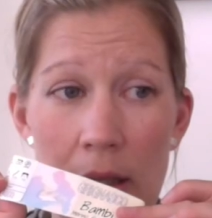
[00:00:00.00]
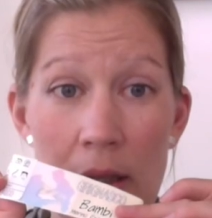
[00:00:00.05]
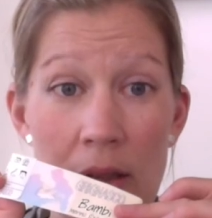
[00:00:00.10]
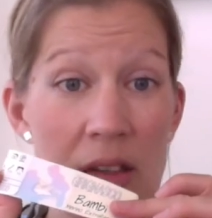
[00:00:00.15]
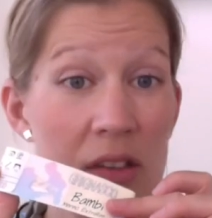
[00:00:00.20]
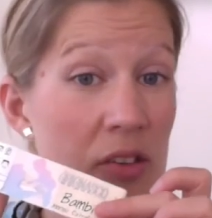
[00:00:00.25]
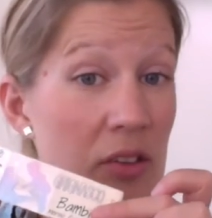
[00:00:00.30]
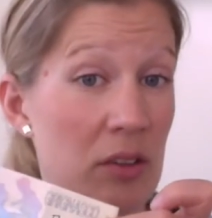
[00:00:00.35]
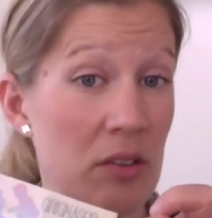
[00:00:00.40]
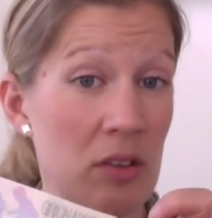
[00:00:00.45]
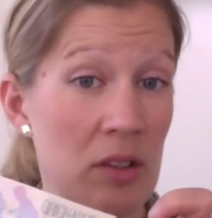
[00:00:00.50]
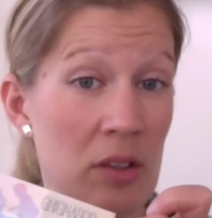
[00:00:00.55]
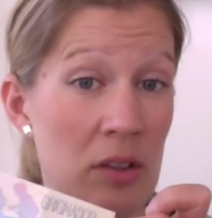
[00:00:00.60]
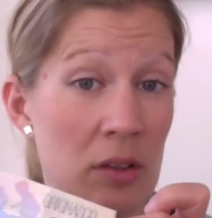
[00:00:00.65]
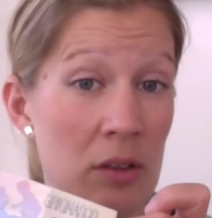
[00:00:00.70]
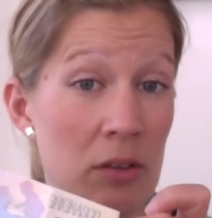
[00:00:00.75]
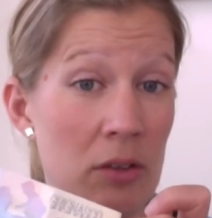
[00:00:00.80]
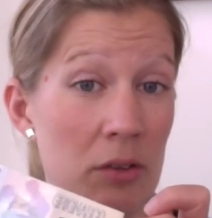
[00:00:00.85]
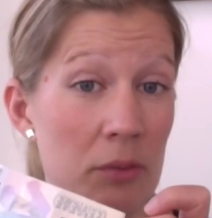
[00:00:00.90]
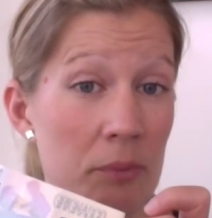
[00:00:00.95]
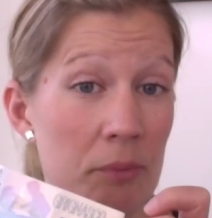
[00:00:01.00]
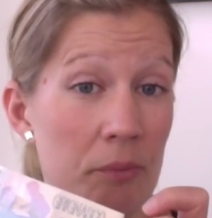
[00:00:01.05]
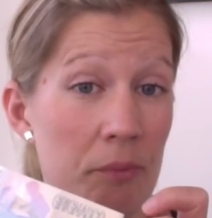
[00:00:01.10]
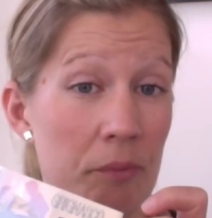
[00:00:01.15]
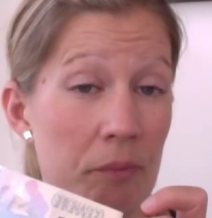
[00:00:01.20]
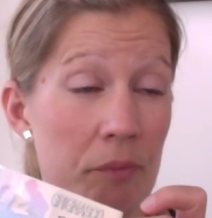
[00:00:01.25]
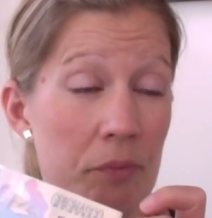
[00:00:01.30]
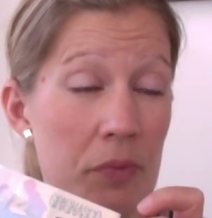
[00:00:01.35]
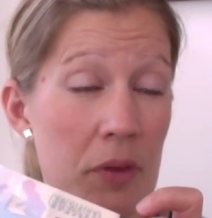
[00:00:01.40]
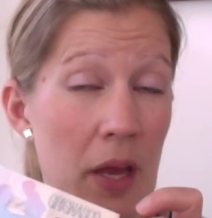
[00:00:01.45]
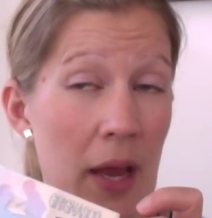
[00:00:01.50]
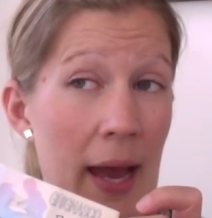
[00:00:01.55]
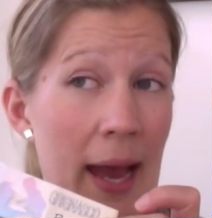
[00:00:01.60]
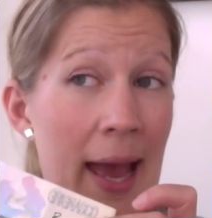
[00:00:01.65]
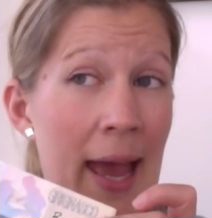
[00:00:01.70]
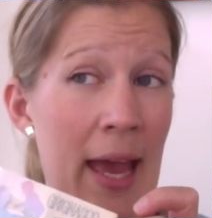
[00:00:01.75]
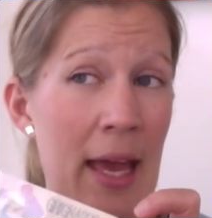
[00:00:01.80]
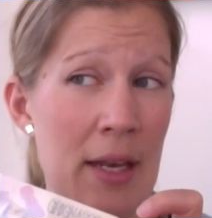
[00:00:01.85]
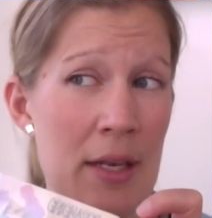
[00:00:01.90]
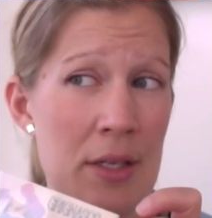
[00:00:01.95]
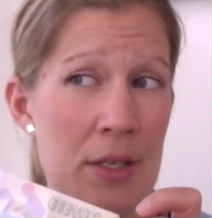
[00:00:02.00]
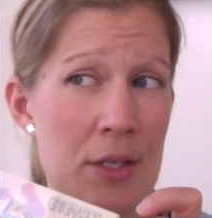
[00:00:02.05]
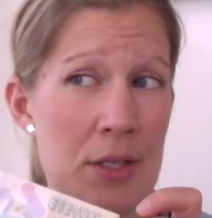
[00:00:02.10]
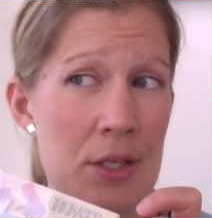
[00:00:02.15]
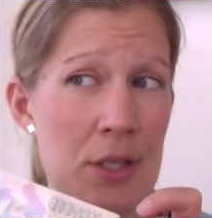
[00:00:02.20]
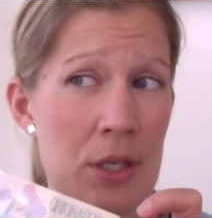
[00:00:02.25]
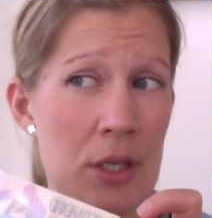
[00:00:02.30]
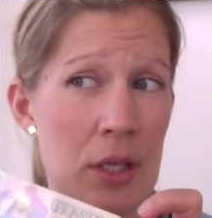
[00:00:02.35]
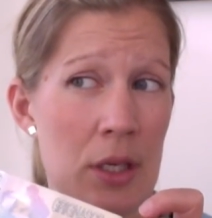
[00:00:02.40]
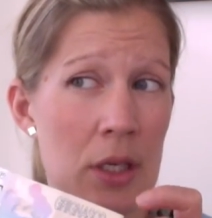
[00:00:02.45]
discontinued and